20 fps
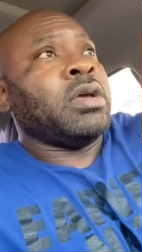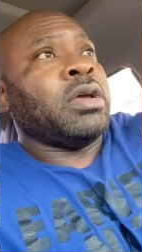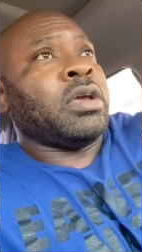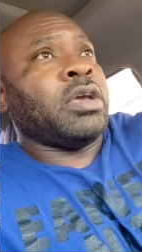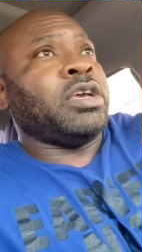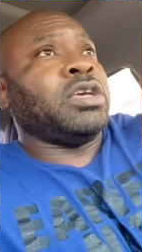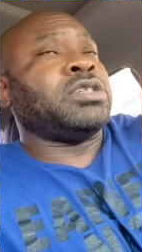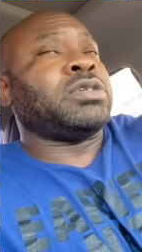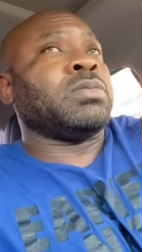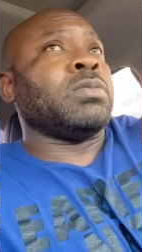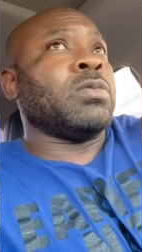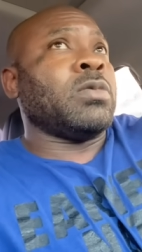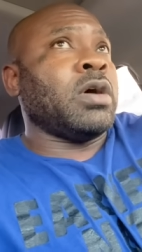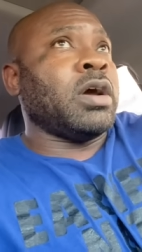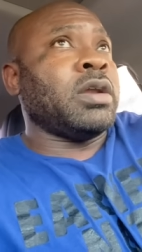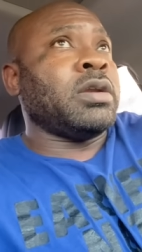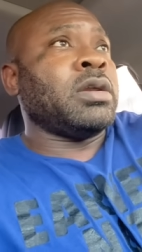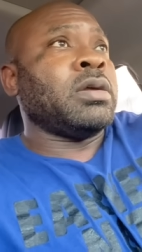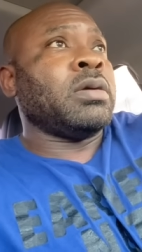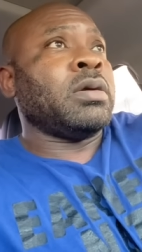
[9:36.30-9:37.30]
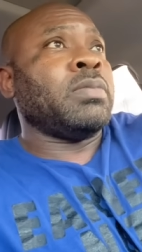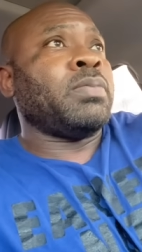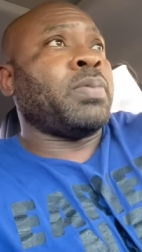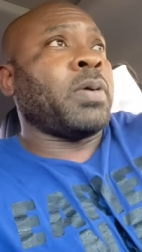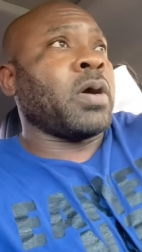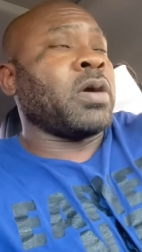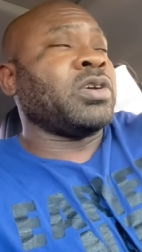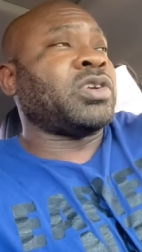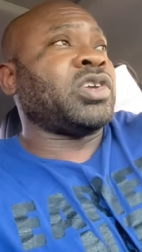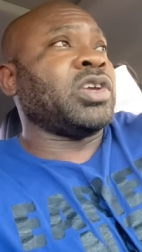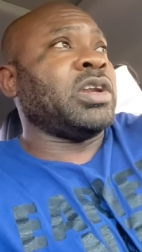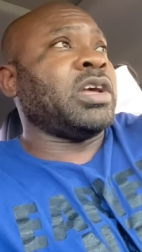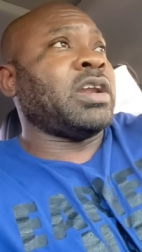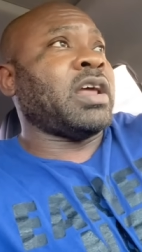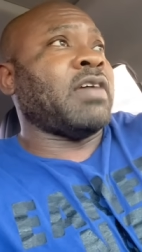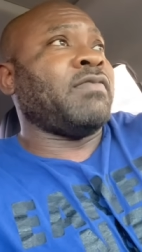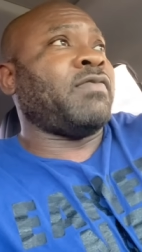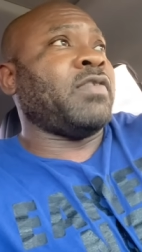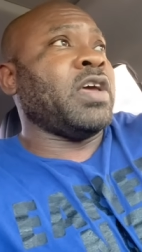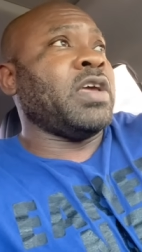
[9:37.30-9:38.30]
He's one person in
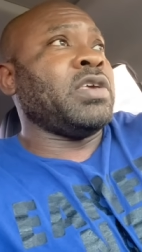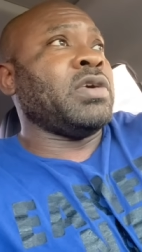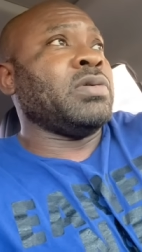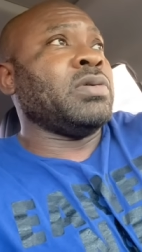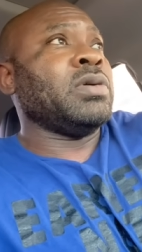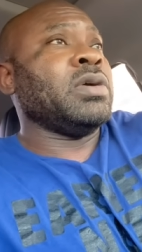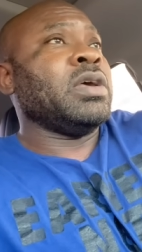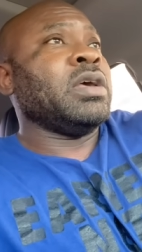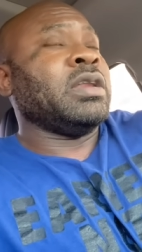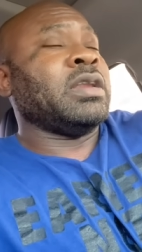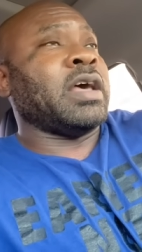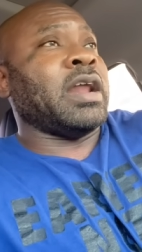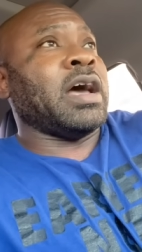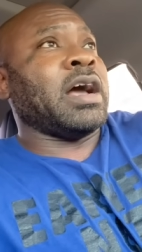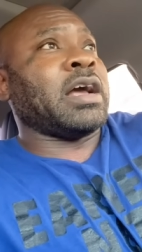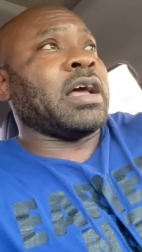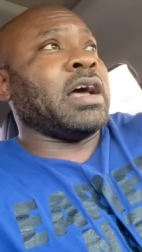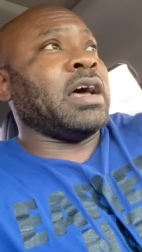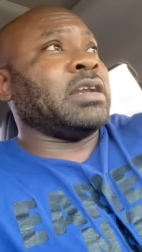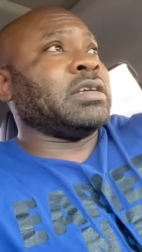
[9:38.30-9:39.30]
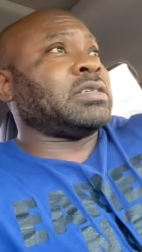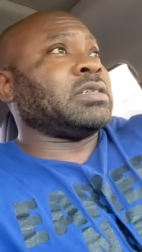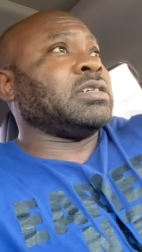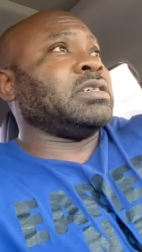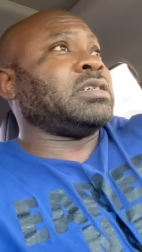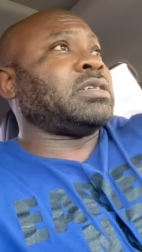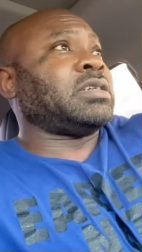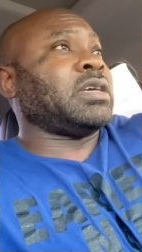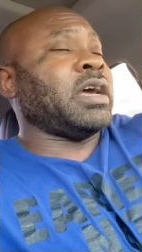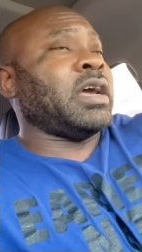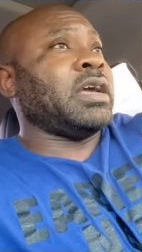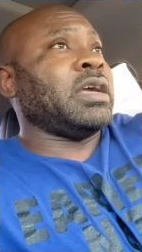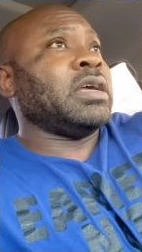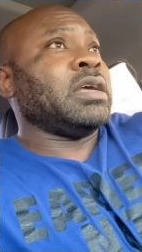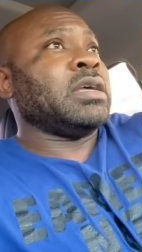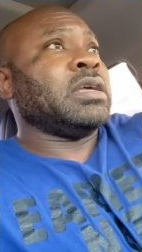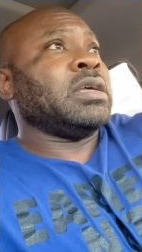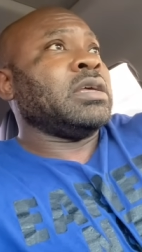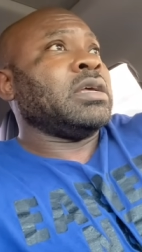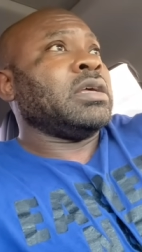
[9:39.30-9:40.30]
that venue that I can honestly say
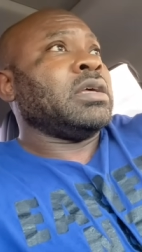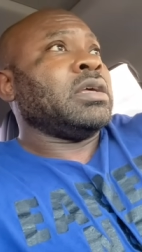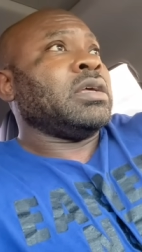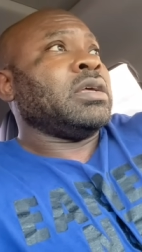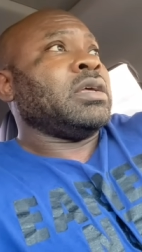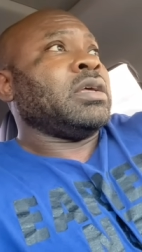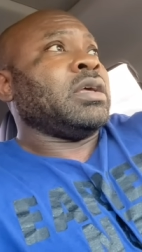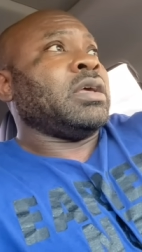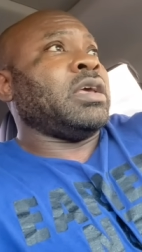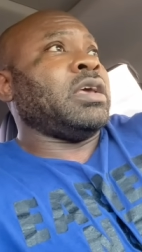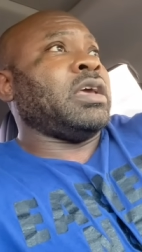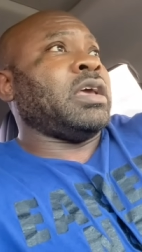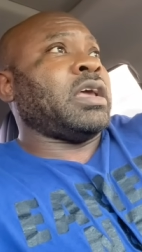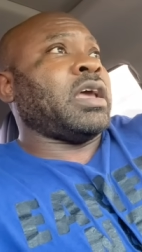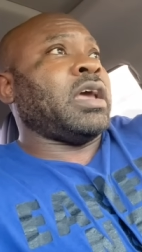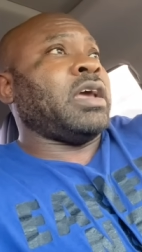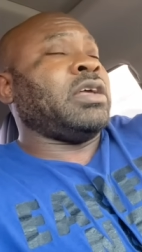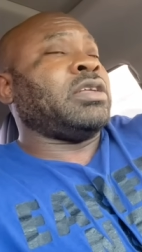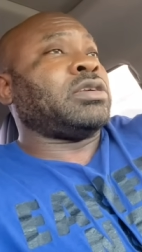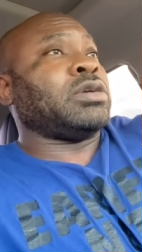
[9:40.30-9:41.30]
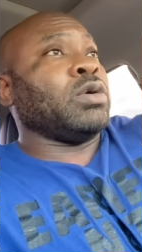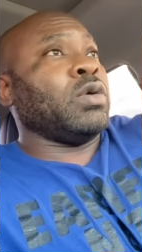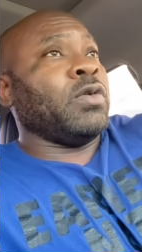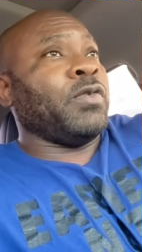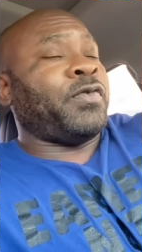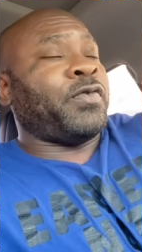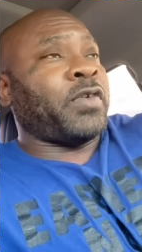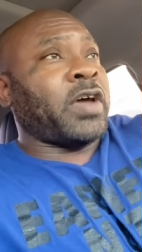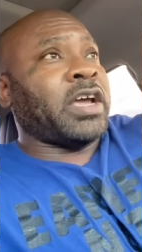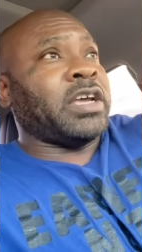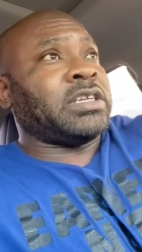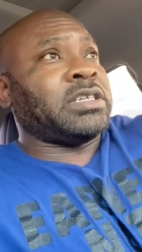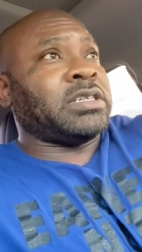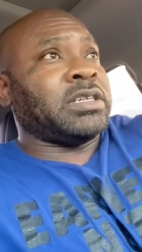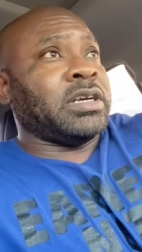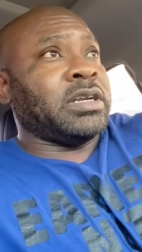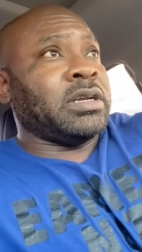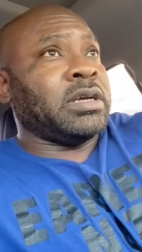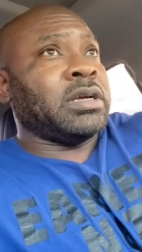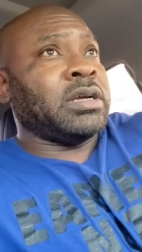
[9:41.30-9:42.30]
he ain't two-faced
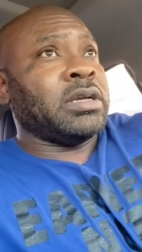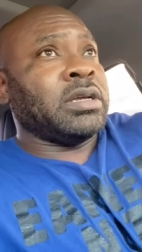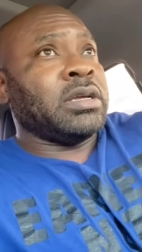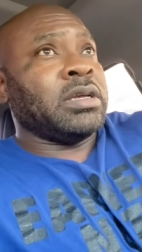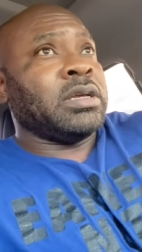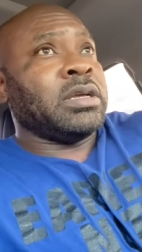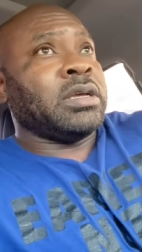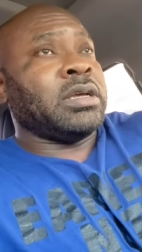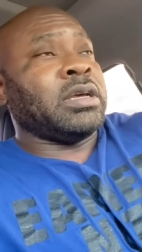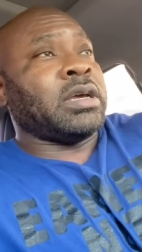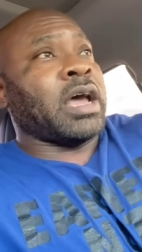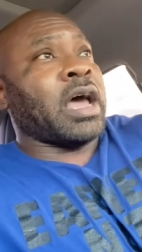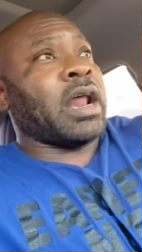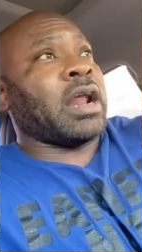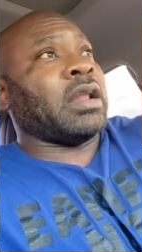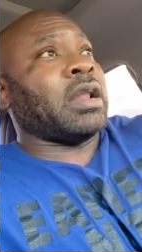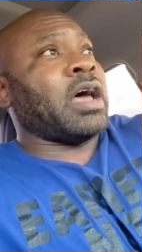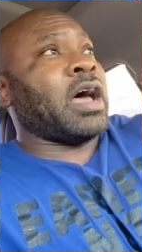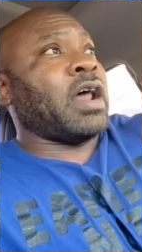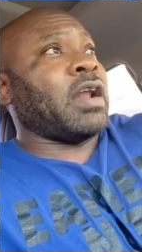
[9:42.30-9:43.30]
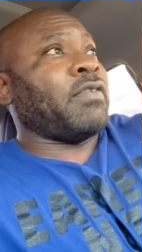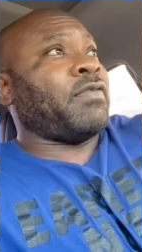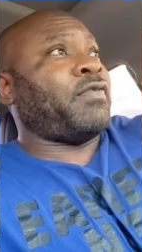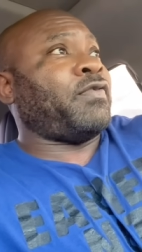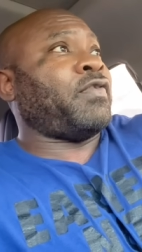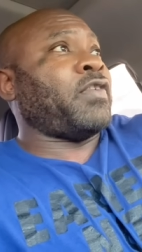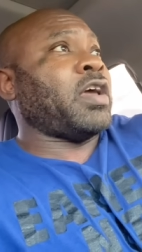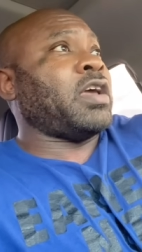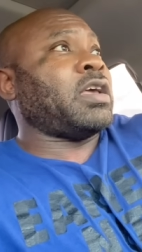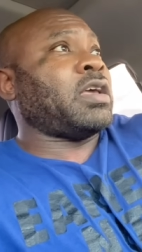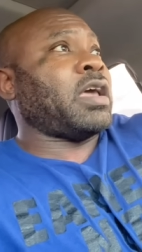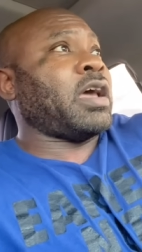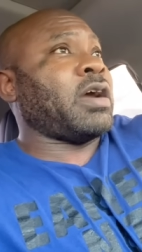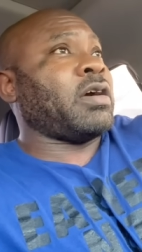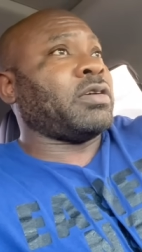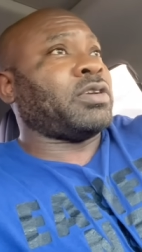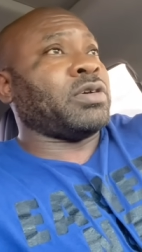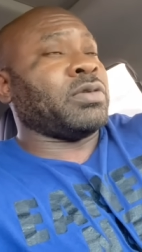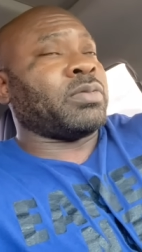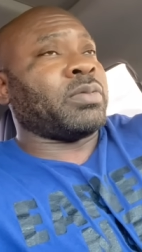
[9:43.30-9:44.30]
it. He got a lot of fake
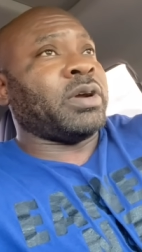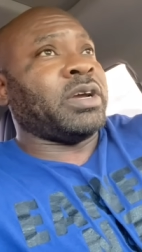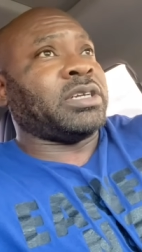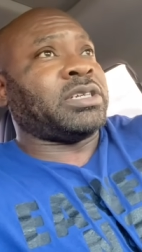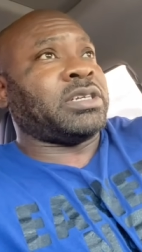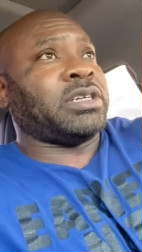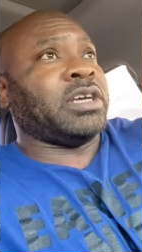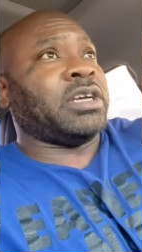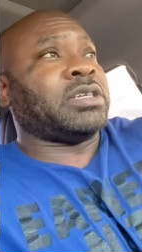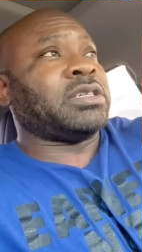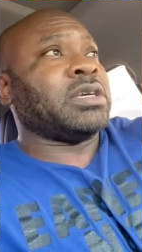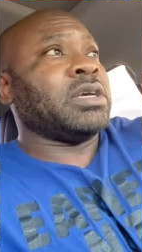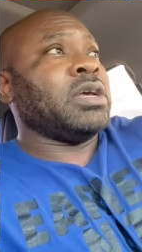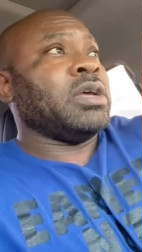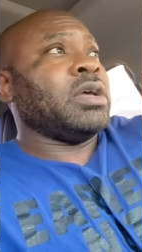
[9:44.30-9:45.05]
characteristics